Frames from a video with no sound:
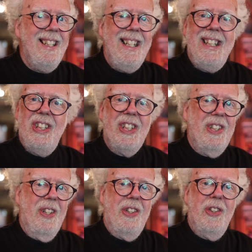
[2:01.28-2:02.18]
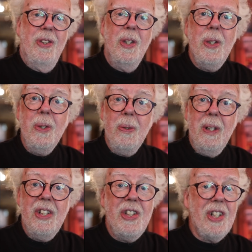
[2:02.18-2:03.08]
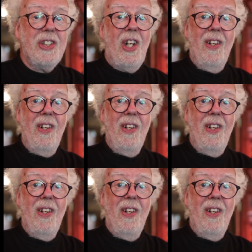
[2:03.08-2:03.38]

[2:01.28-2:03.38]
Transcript: It's just not true. It's just a